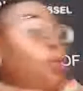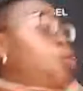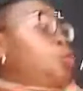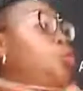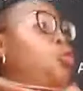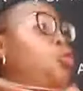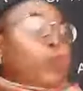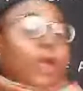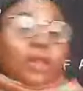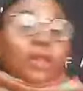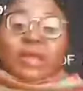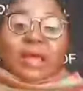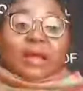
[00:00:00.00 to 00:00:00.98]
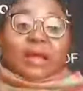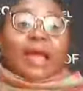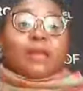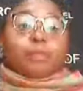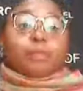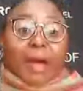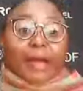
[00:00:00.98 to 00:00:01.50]
Who in their
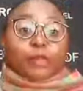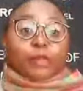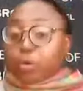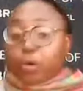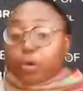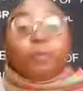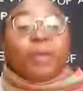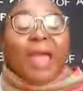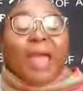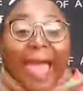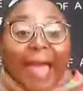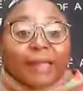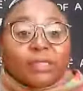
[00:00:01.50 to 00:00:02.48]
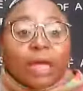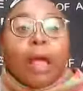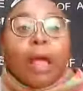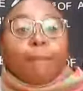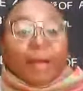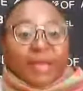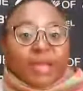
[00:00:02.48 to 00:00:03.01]
right mind will not be hurt
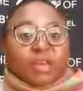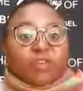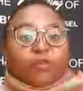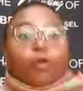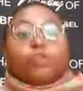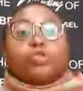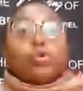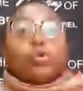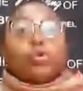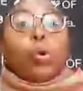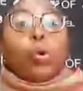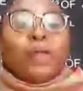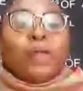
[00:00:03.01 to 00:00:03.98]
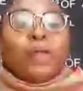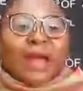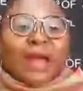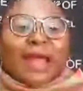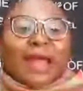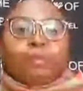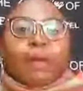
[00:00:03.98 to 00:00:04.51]
by a divorce? Who in their
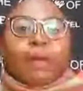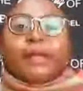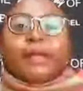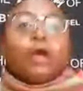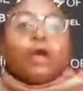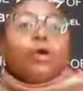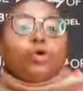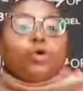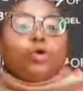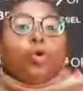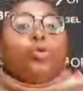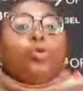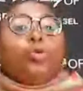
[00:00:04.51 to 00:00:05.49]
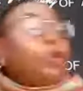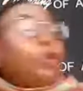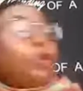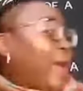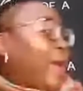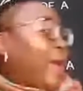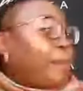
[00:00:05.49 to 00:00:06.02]
right mind, would not
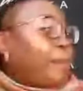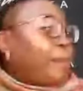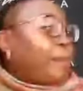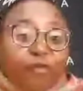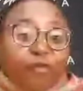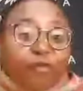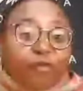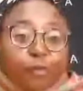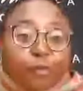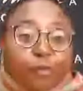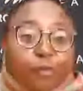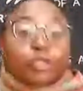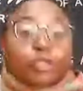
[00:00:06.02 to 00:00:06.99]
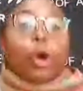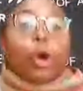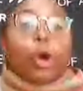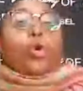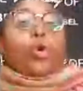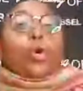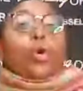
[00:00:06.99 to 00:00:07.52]
be hurt by a failed marriage?
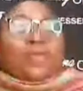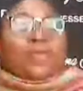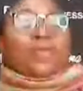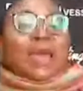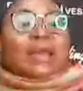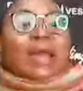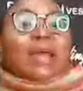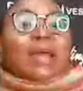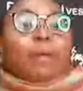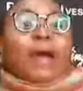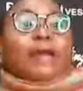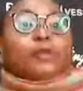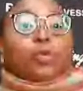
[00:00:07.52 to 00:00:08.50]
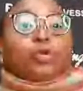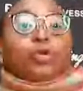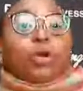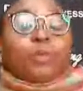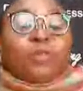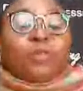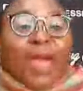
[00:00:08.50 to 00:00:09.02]
Who in their right mind would
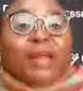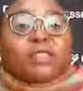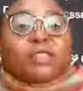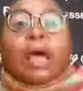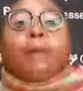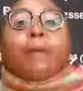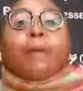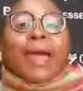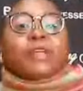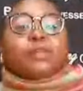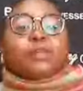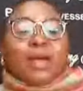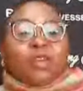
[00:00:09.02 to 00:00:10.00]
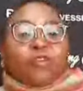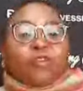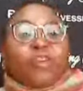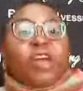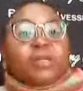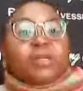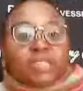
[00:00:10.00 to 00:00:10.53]
not be hurt by a
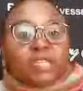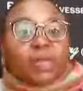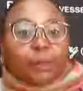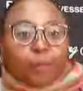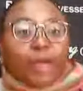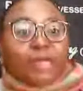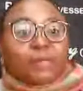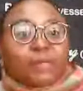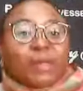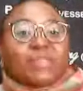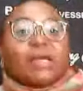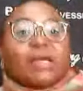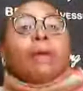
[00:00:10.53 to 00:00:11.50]
failed disappointment,